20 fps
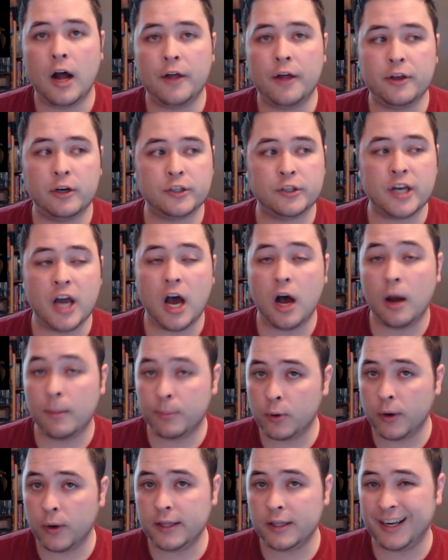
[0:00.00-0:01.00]
There's an
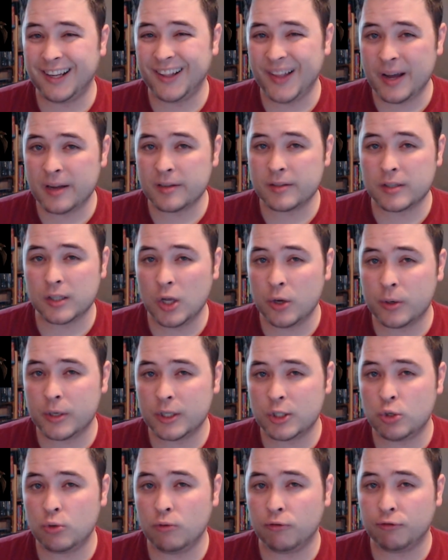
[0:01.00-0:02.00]
upgrade that allows
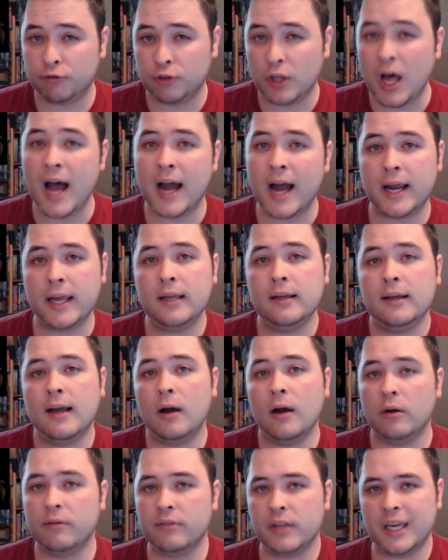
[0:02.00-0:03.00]
Locusts to fly,
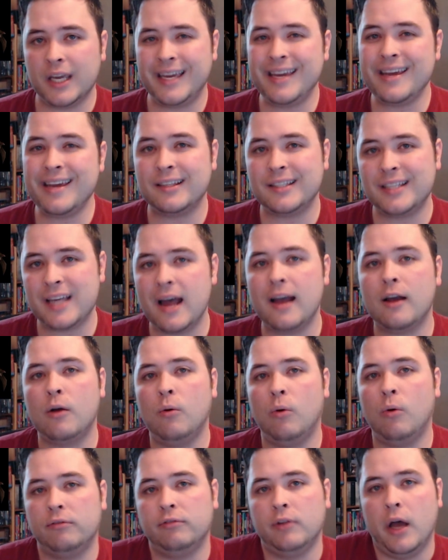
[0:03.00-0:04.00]
however they can't attack
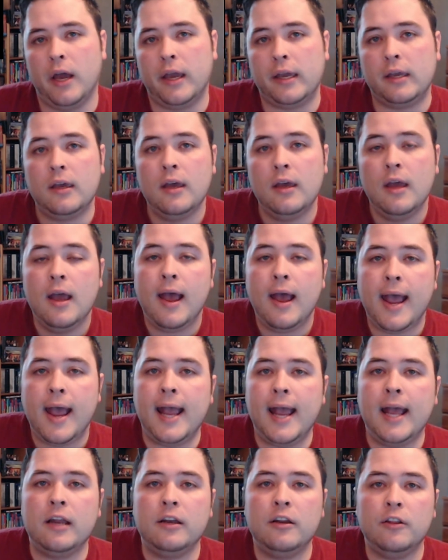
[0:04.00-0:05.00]
while flying.
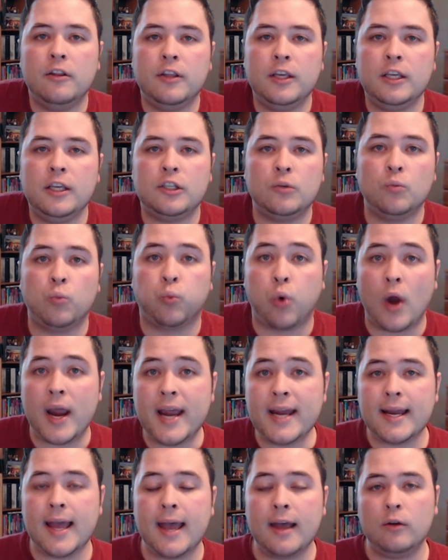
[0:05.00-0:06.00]
And the
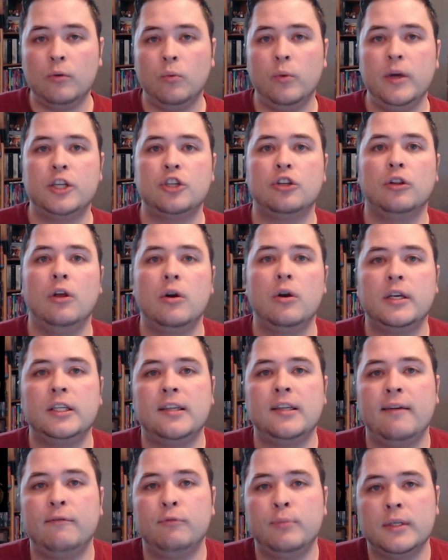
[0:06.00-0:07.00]
rate at which
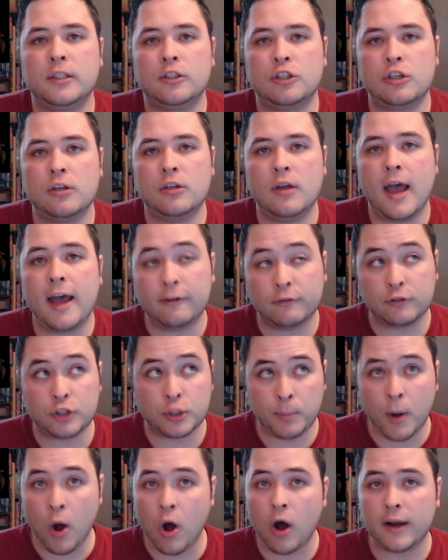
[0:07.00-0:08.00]
Locusts have
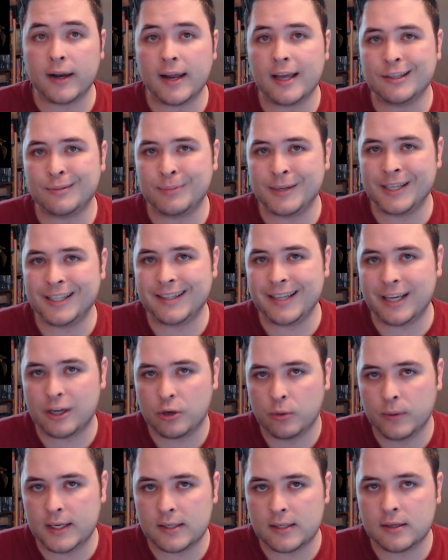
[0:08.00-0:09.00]
spawned has been
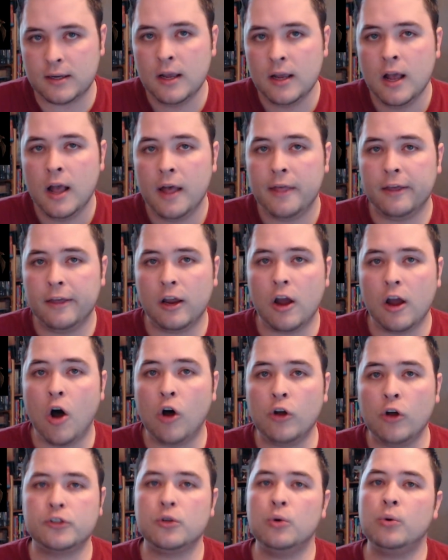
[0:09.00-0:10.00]
decreased. They
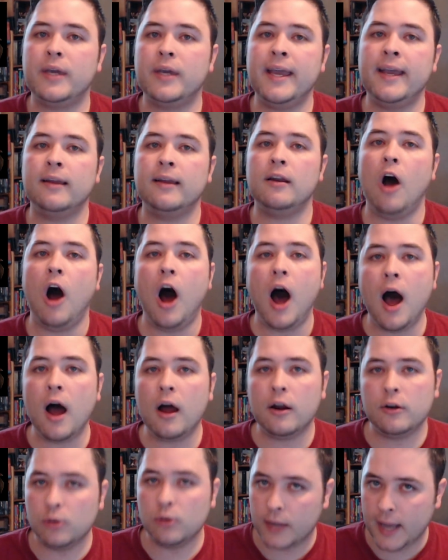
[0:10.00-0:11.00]
also can't
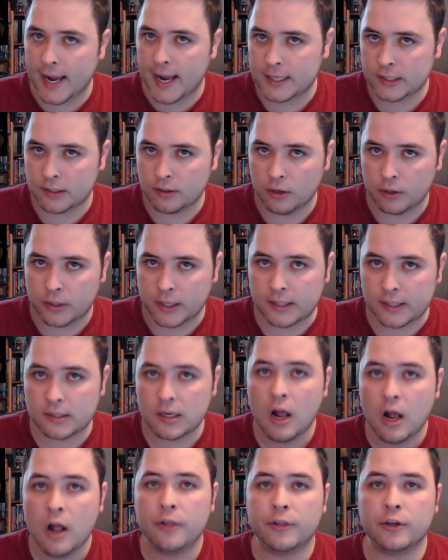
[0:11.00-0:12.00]
auto-cast Locusts.
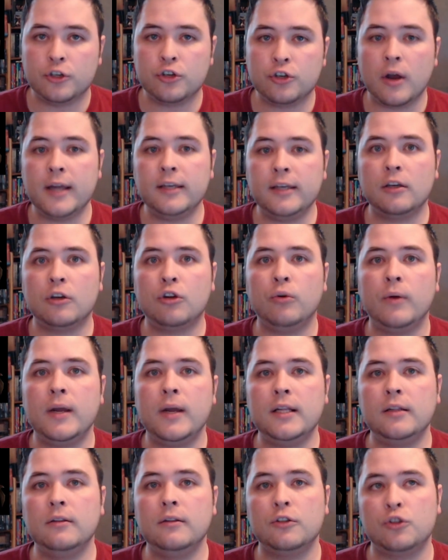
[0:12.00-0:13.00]
They're trying to
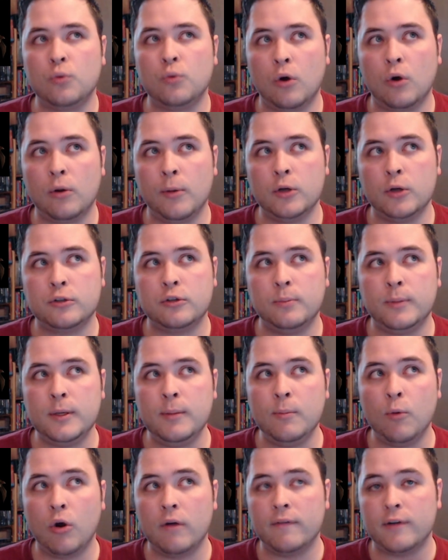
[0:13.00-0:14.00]
create the Swarm Host to
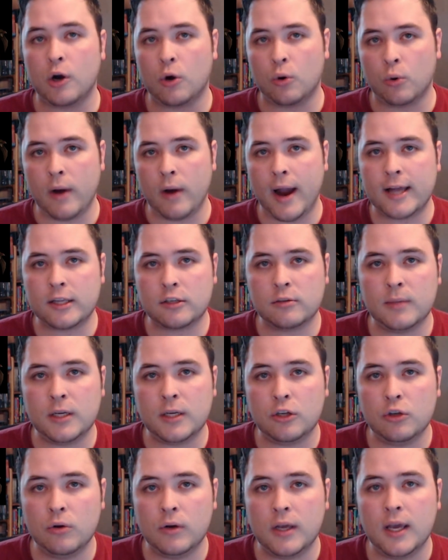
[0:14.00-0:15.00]
be more of a
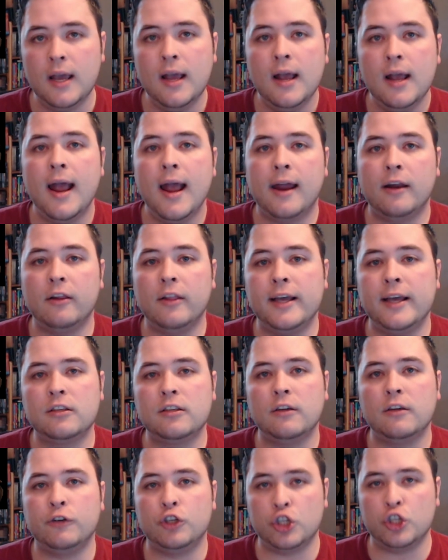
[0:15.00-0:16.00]
harassment unit and
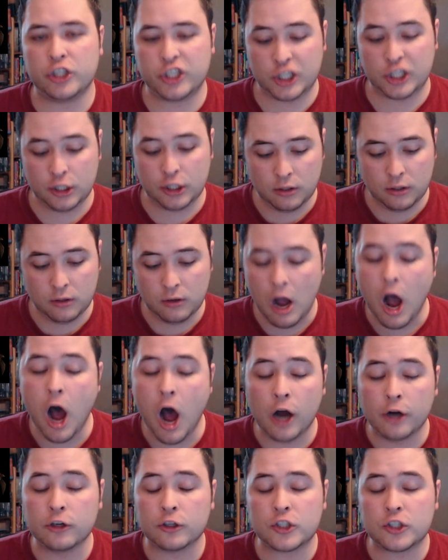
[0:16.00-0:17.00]
less of a just
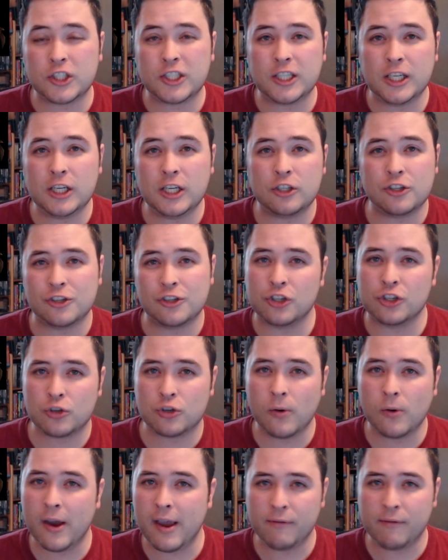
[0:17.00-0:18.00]
utter siege,
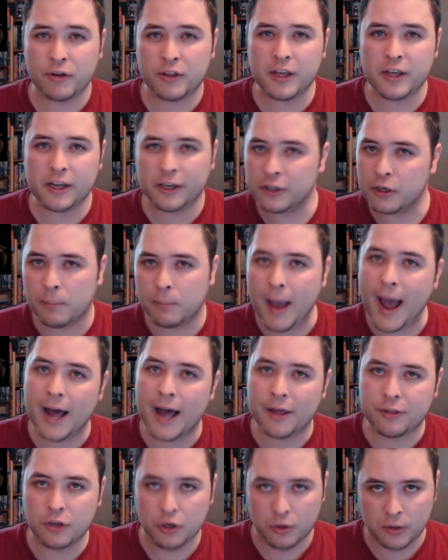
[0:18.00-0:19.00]
destroy everything in your
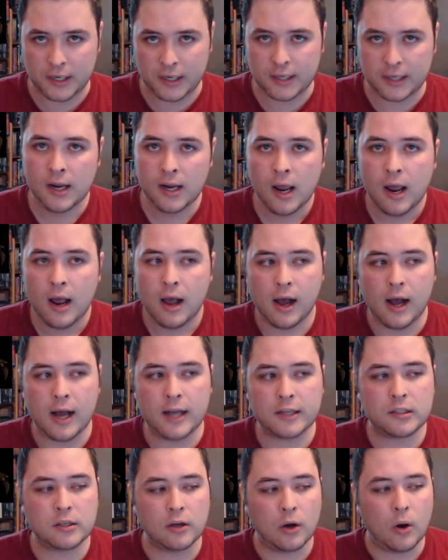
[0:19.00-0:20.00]
path unit.
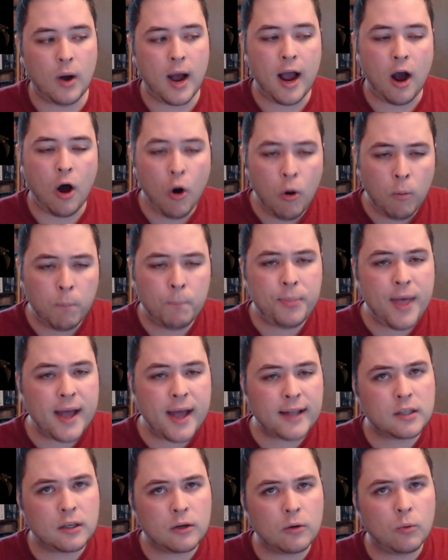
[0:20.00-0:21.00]
So I hope
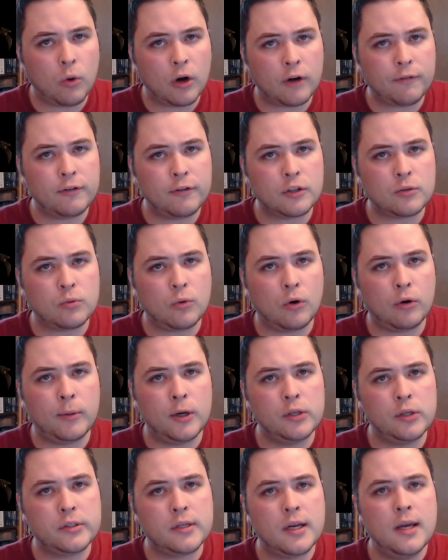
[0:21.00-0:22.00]
that's going to work for the Swarm
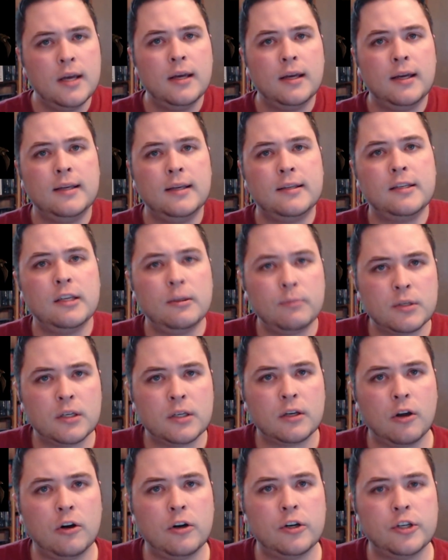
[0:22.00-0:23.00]
Host. It seems
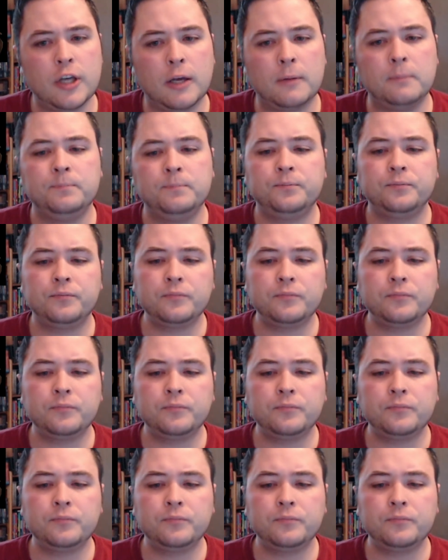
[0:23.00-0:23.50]
encouraging.